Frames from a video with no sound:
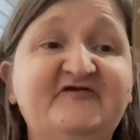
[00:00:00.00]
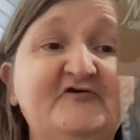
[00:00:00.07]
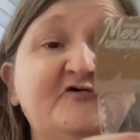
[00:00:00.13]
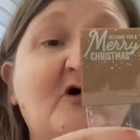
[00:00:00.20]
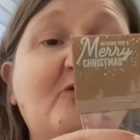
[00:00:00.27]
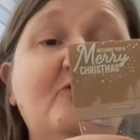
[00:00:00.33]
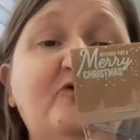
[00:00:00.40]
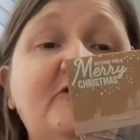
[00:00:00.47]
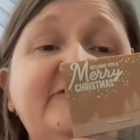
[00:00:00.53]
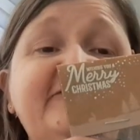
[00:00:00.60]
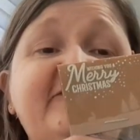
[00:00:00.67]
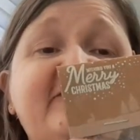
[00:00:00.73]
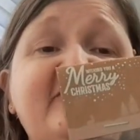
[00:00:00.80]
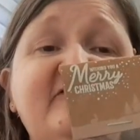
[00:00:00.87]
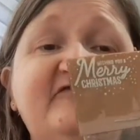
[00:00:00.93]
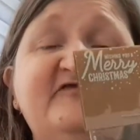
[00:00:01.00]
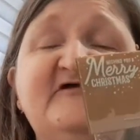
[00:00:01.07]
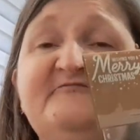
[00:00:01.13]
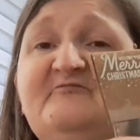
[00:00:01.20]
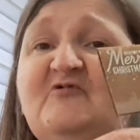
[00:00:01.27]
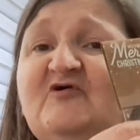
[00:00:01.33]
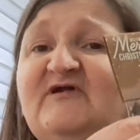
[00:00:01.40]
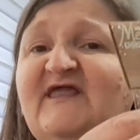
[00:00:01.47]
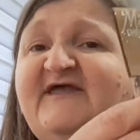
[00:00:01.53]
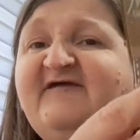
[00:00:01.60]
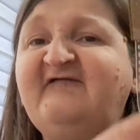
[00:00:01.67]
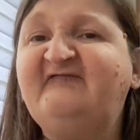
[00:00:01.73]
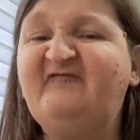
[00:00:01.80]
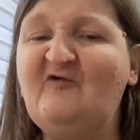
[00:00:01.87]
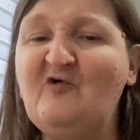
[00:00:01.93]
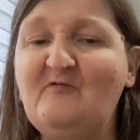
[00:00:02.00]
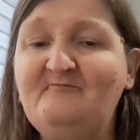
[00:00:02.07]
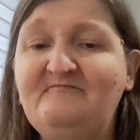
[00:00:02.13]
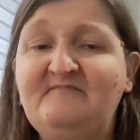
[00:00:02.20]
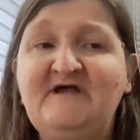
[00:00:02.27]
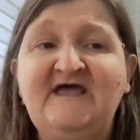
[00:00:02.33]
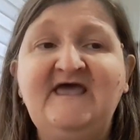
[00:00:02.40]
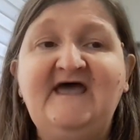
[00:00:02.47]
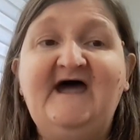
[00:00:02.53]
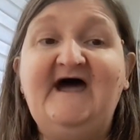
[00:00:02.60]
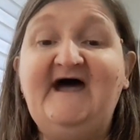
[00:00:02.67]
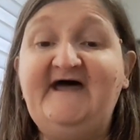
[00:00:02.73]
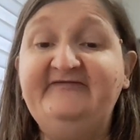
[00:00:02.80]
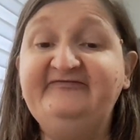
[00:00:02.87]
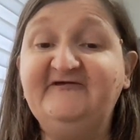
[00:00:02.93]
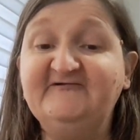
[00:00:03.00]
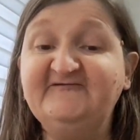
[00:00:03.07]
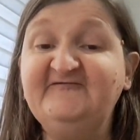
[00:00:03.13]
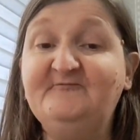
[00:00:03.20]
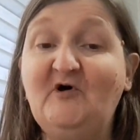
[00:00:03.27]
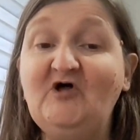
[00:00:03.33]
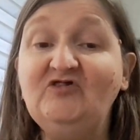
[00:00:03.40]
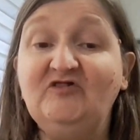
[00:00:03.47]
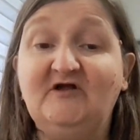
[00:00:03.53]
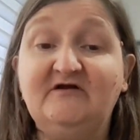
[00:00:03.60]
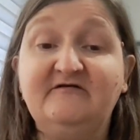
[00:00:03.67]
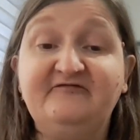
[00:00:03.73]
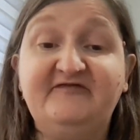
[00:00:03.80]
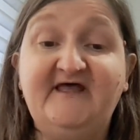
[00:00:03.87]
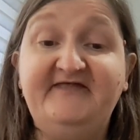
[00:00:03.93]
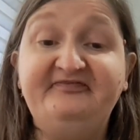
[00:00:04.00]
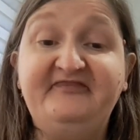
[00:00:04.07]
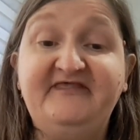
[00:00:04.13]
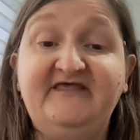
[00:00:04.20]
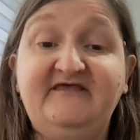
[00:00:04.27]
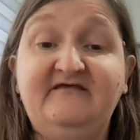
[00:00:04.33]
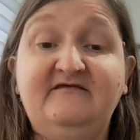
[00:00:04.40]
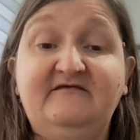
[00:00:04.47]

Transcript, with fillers: they're not wood, they're more like foam, and they're smaller than the,